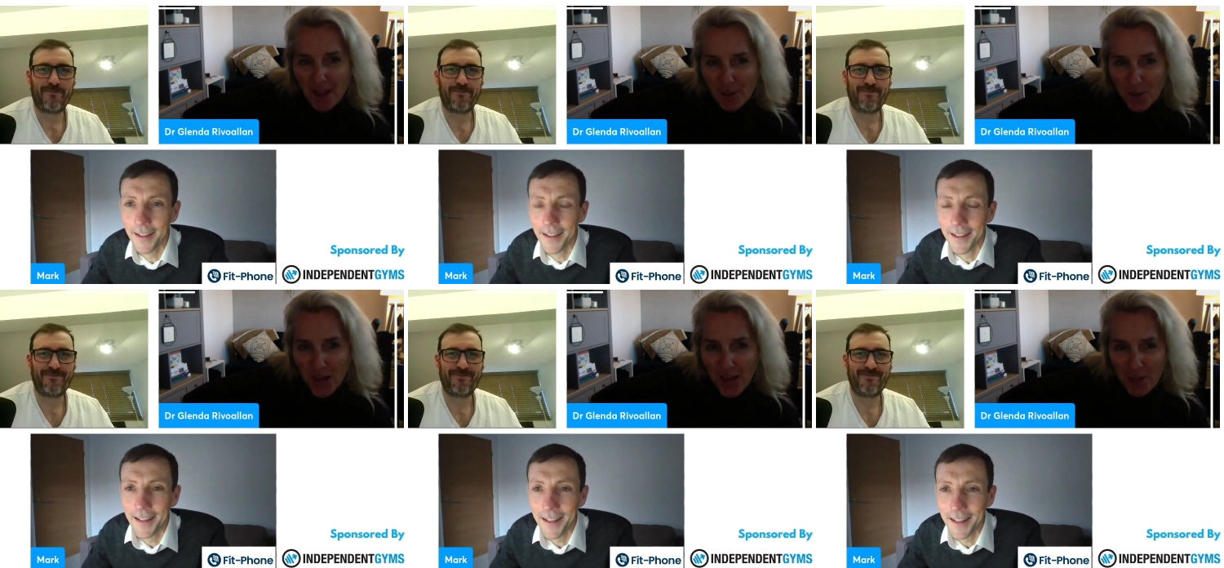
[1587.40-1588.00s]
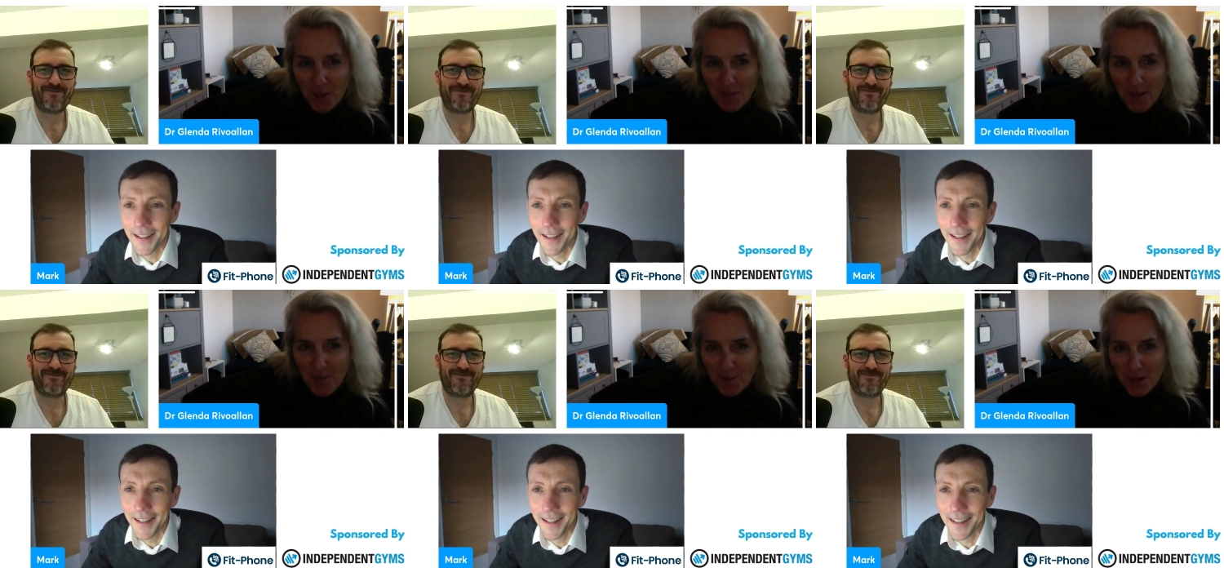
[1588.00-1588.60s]
Speaker 1: of doing that sometimes
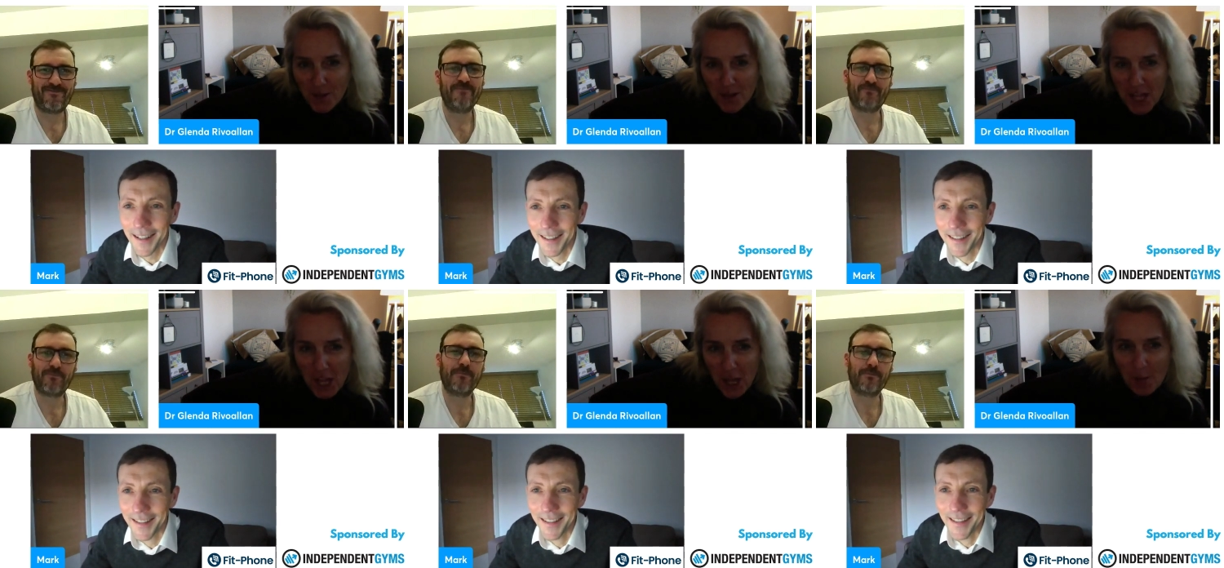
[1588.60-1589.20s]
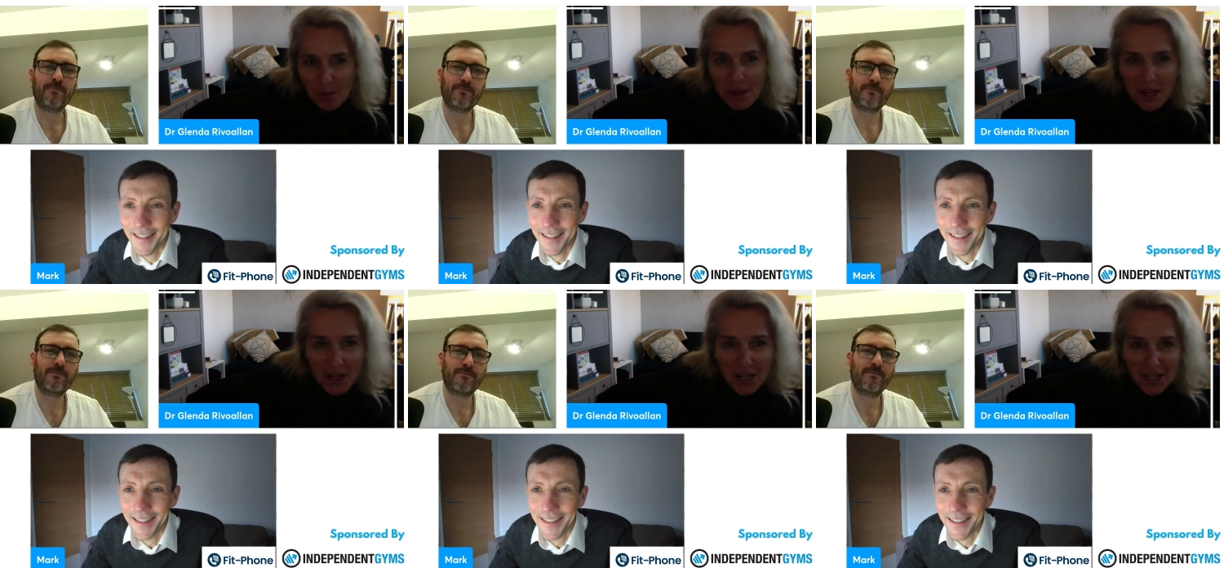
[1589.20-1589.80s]
where I sneak a couple in.
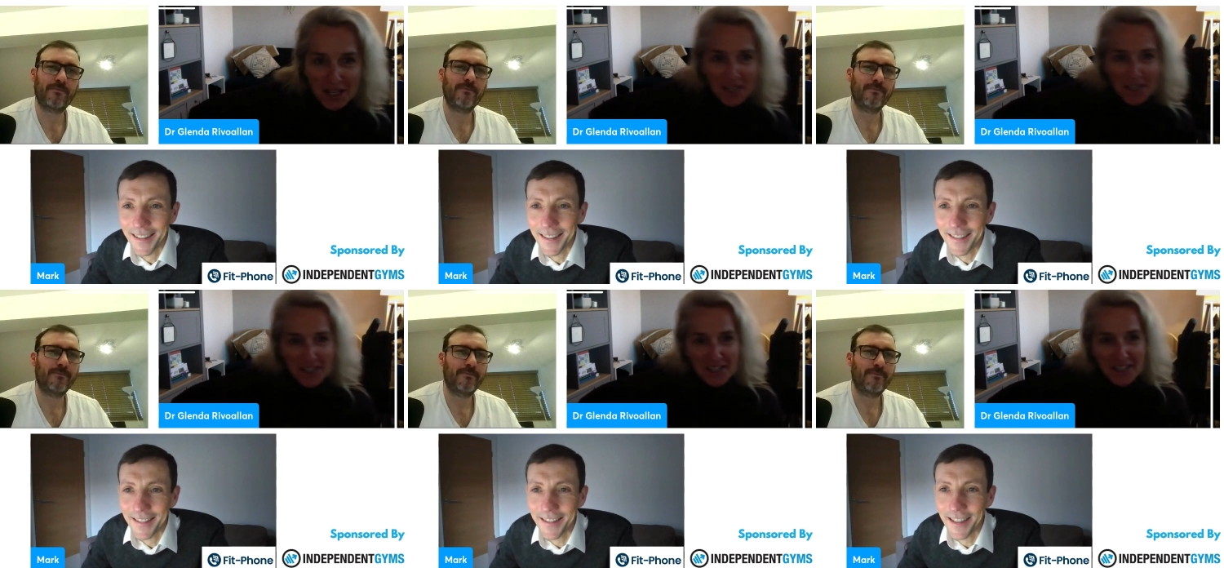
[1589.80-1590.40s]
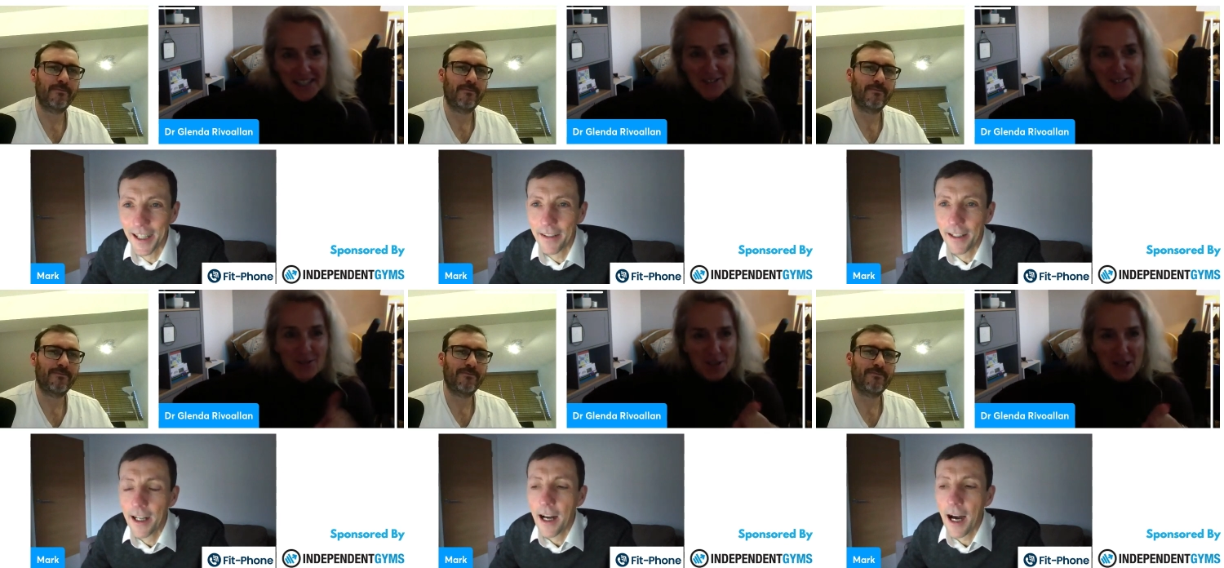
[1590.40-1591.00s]
Yeah.
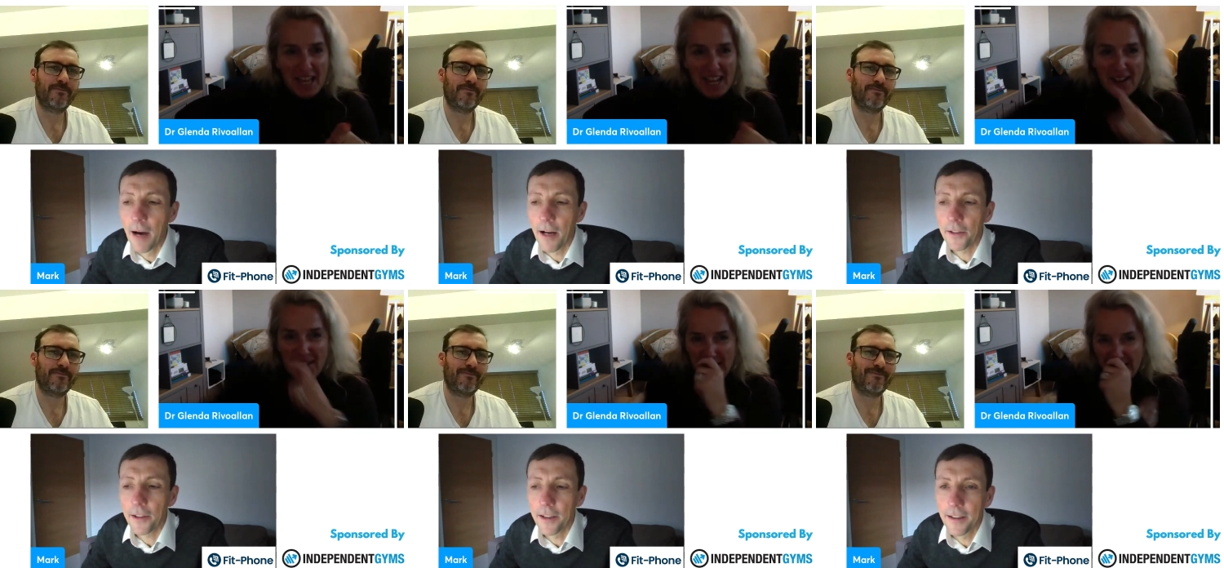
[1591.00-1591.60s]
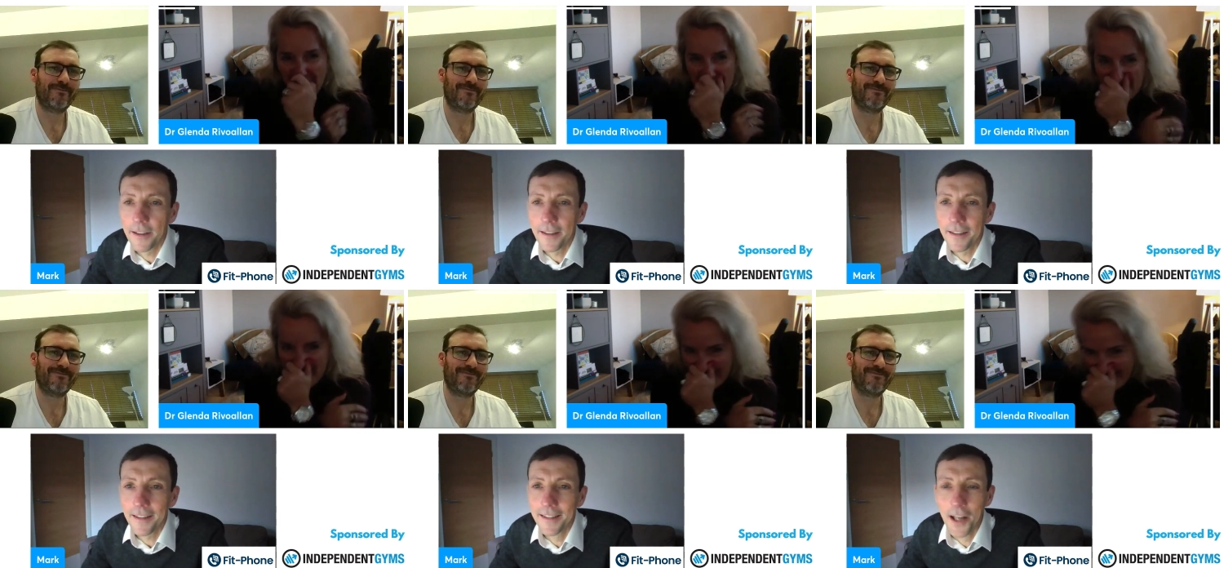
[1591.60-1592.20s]
I, I,
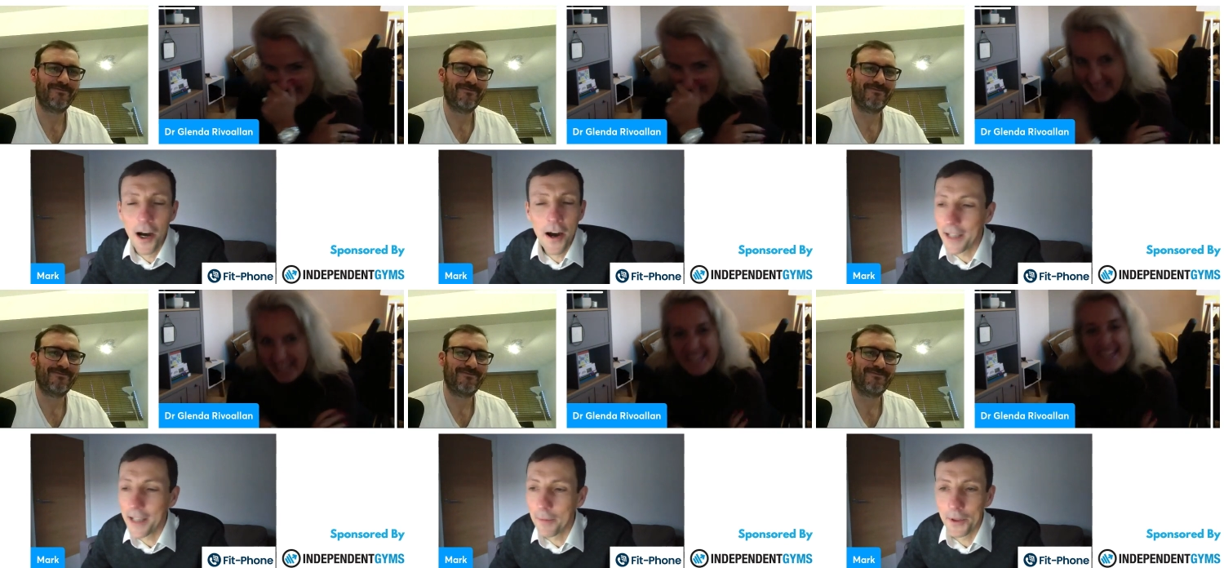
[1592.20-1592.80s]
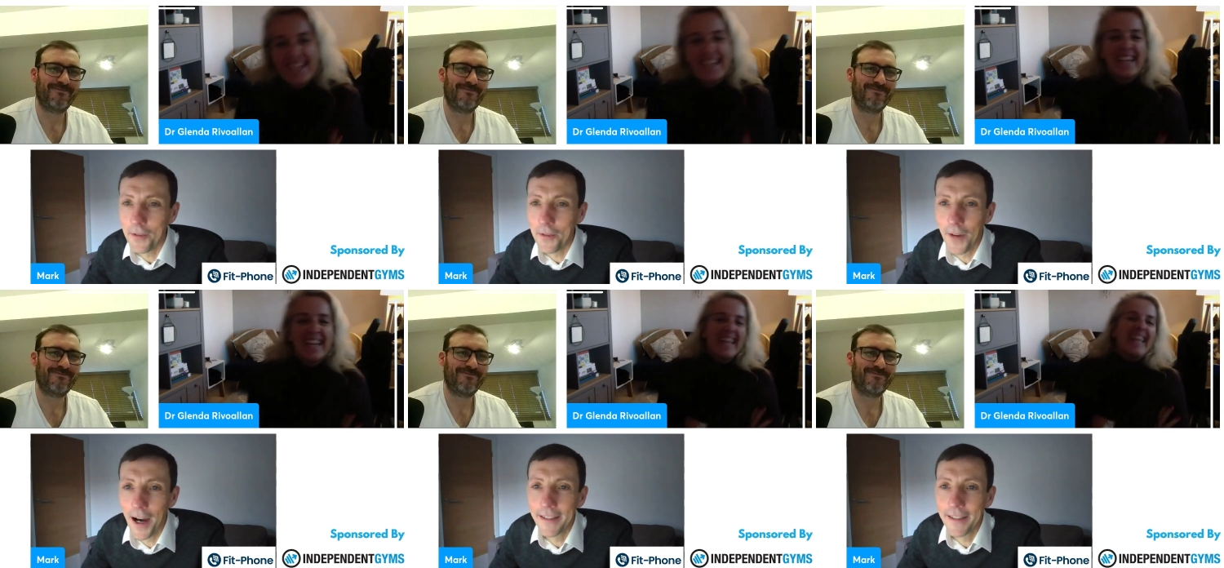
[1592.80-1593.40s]
Speaker 2: no, it's absolutely
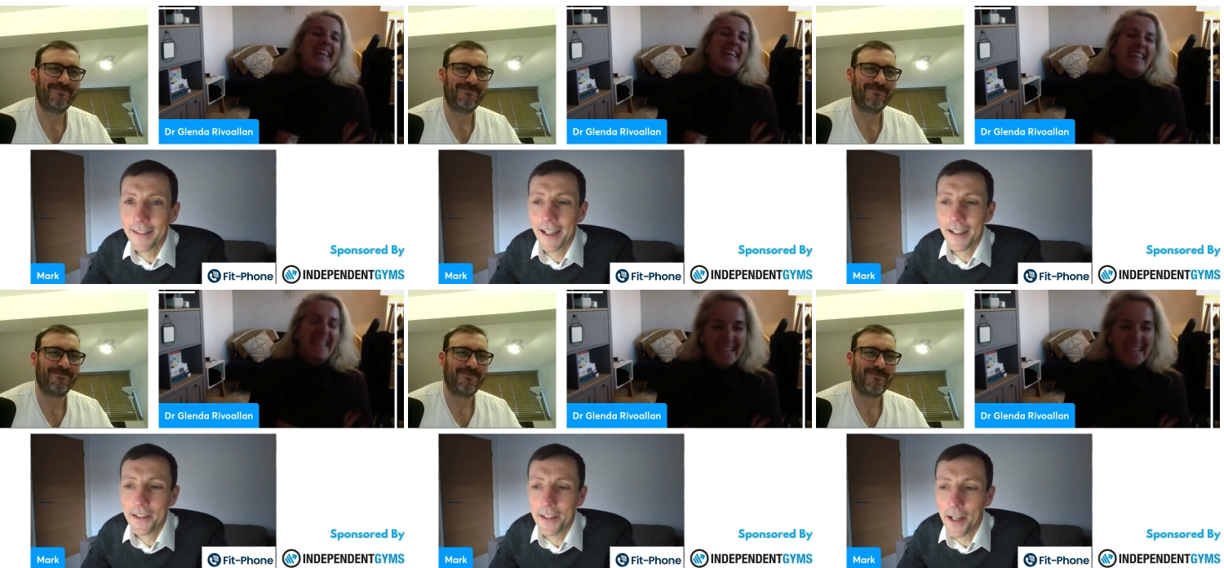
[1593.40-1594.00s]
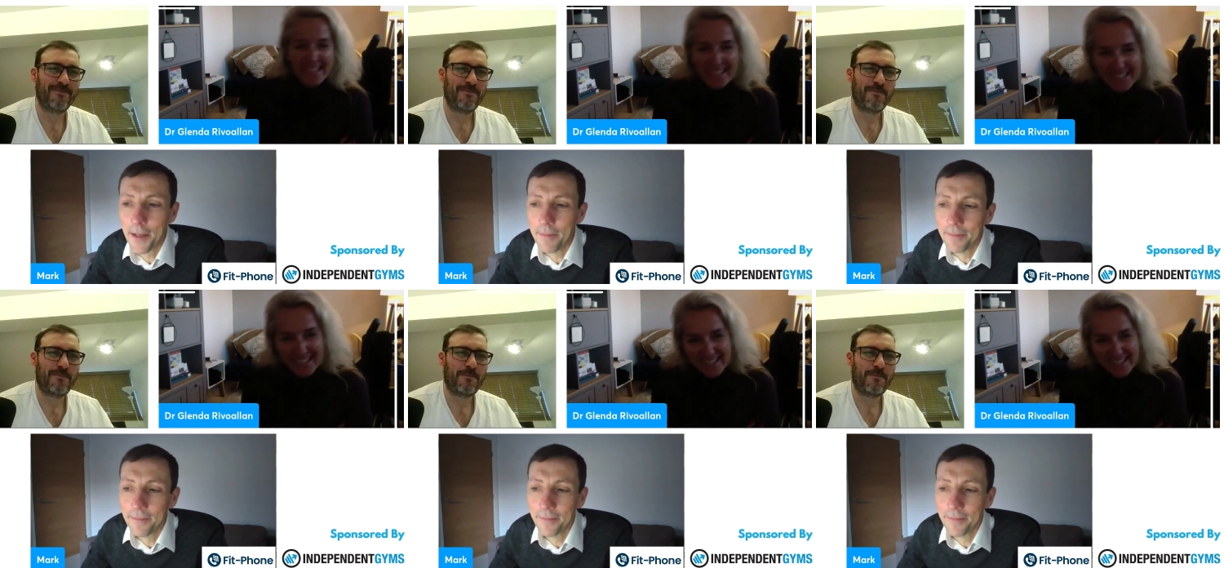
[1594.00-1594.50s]
fine. And um,